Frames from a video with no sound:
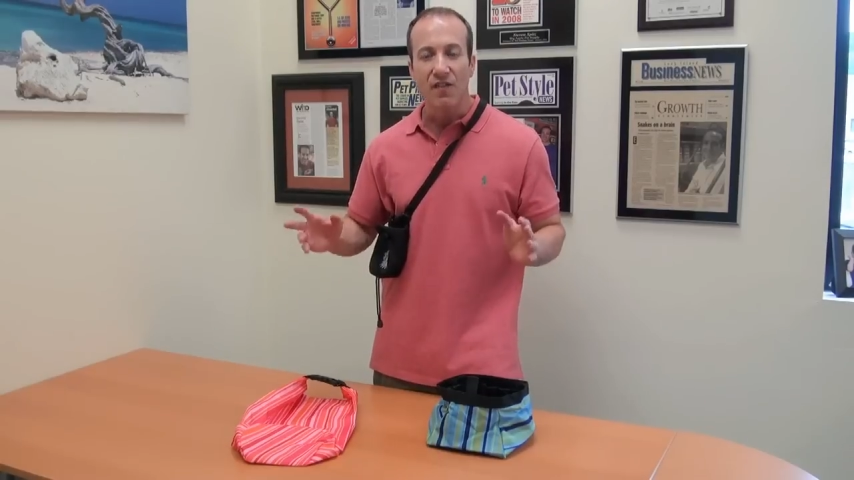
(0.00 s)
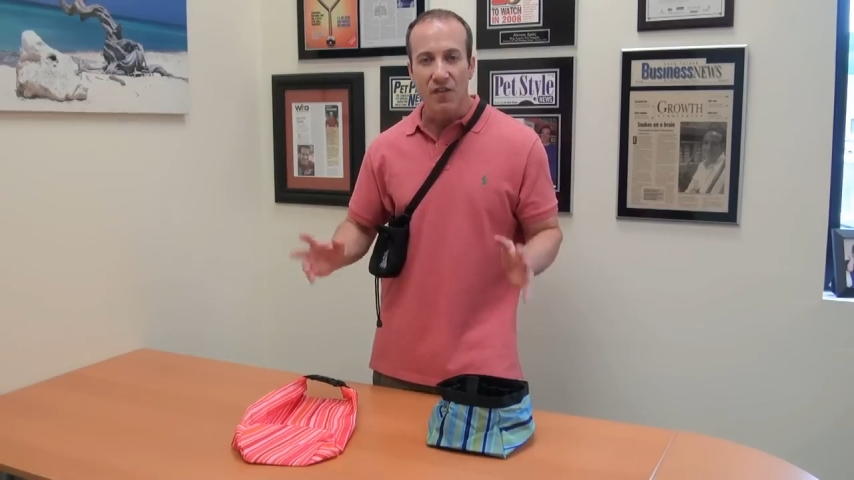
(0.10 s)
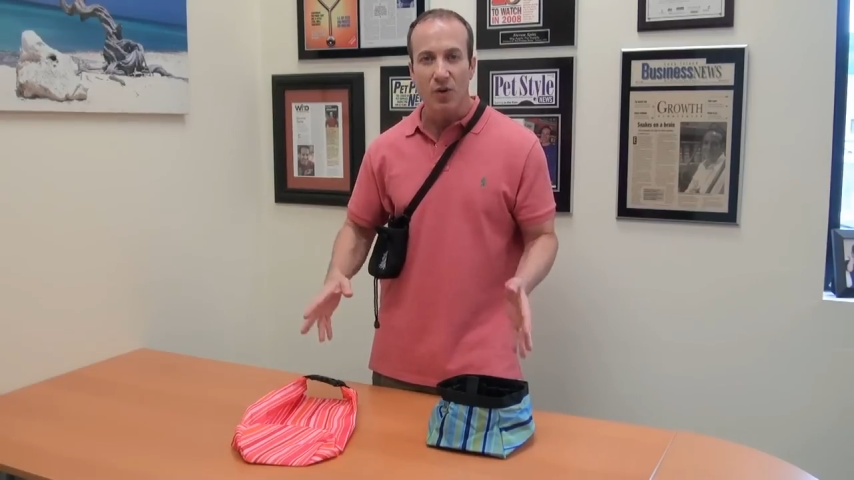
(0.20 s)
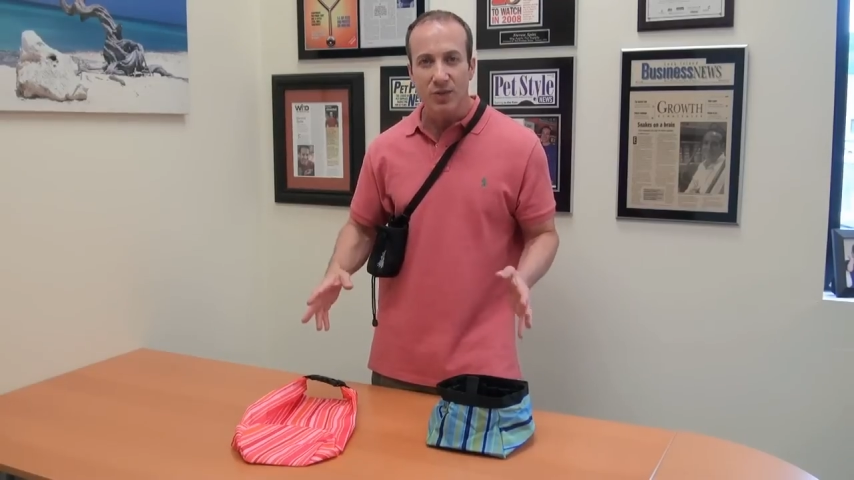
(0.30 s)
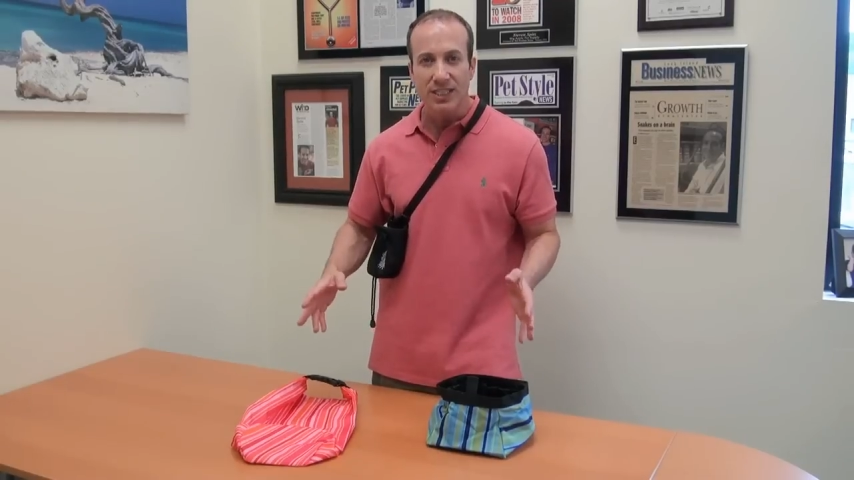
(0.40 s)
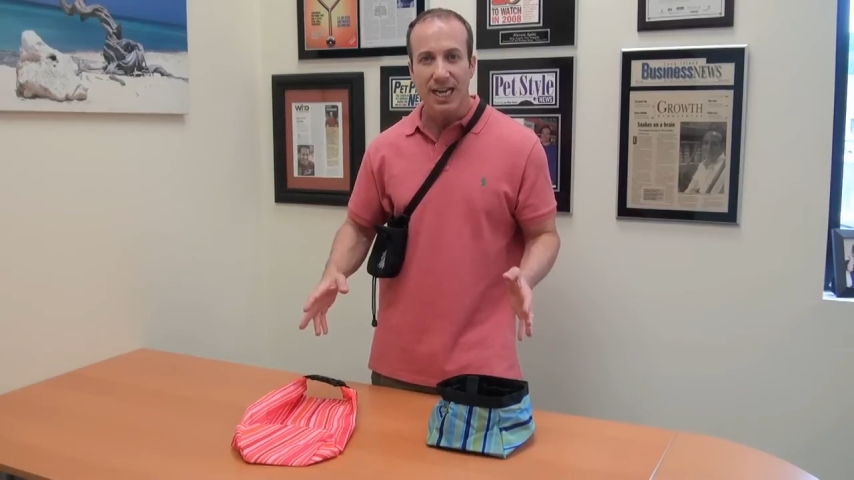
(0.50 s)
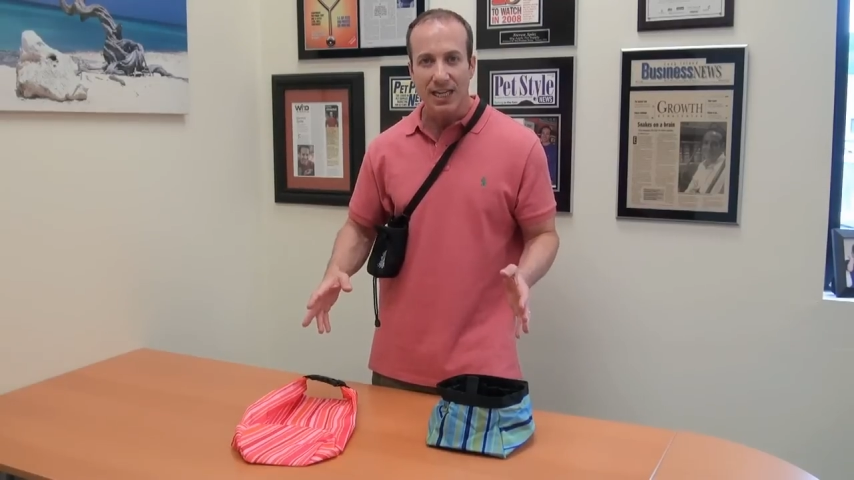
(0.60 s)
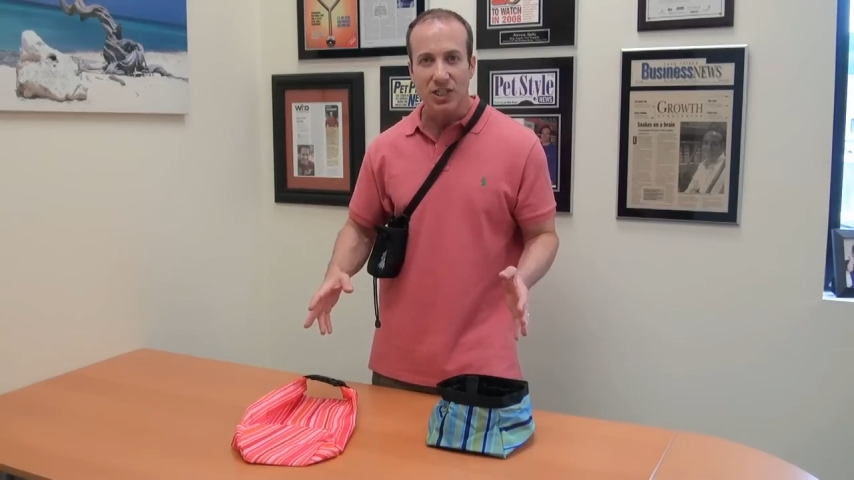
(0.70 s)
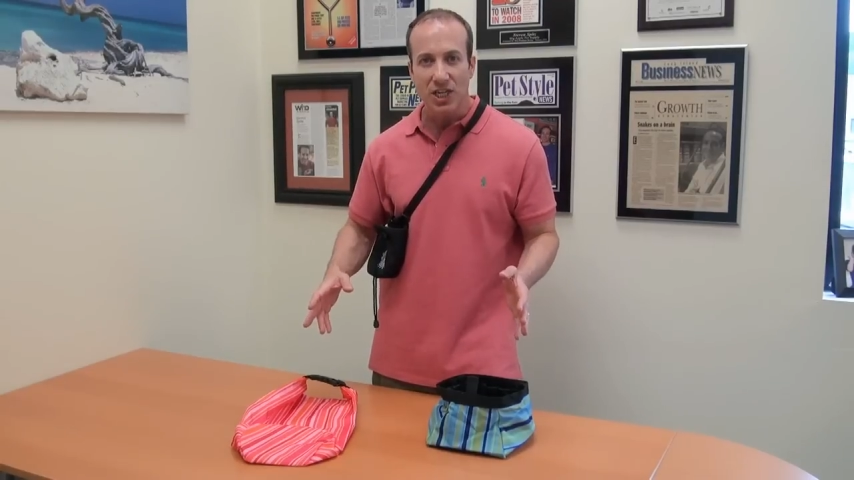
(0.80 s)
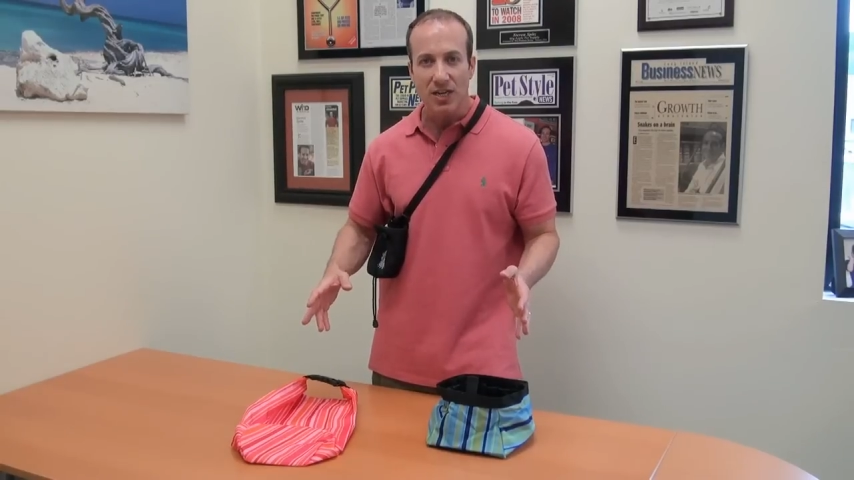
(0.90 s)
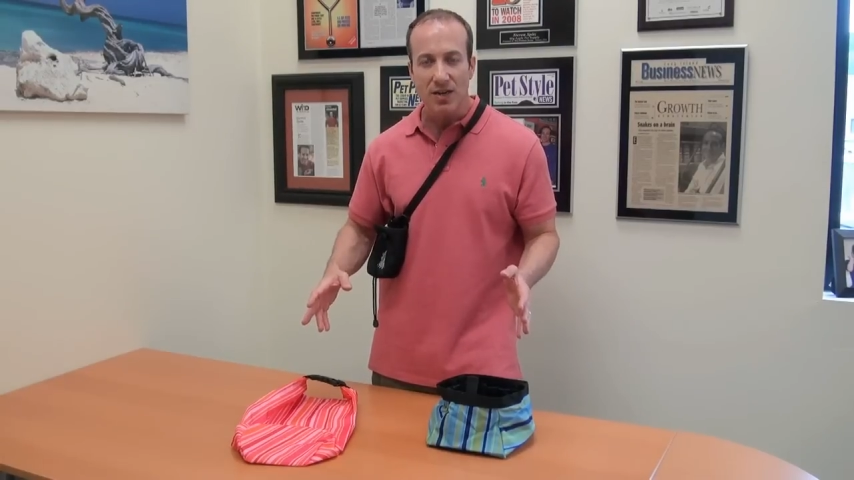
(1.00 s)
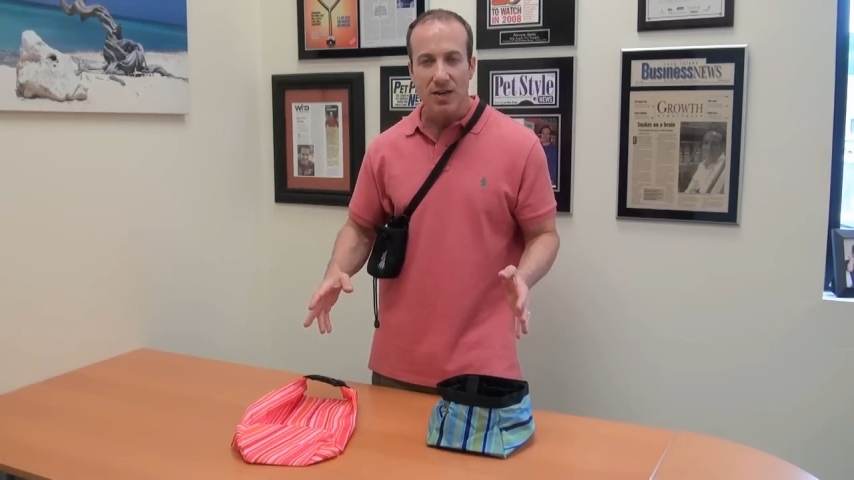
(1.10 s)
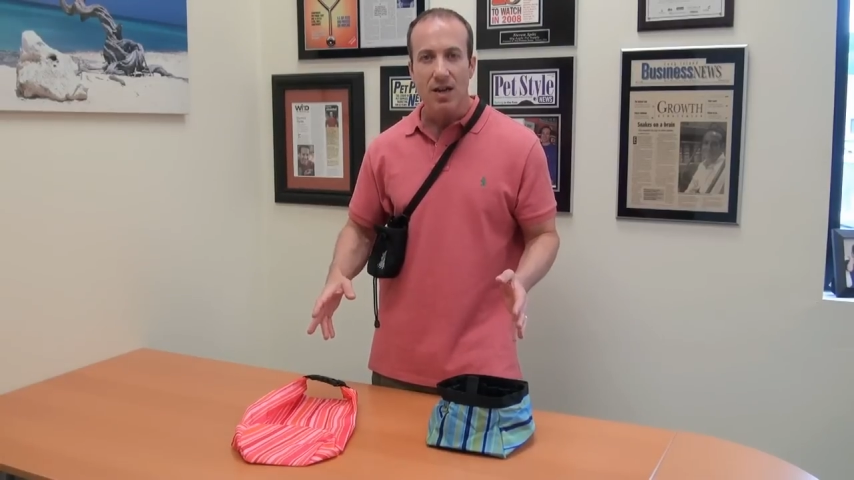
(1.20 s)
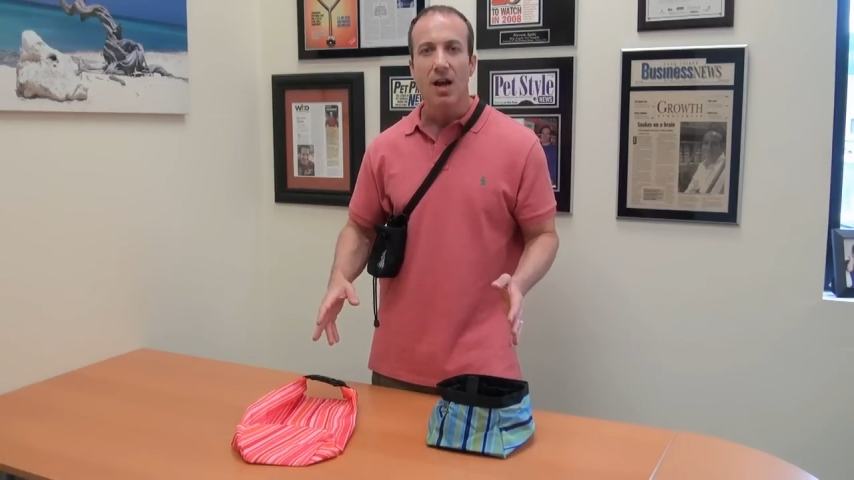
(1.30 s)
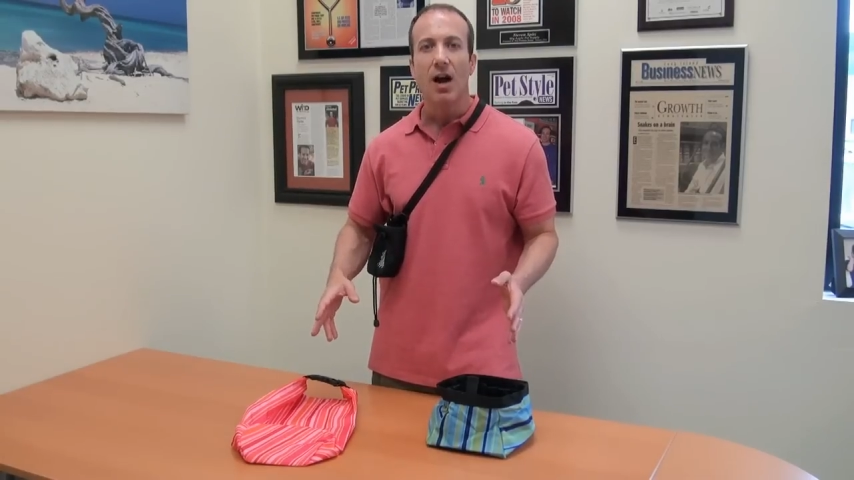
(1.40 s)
food section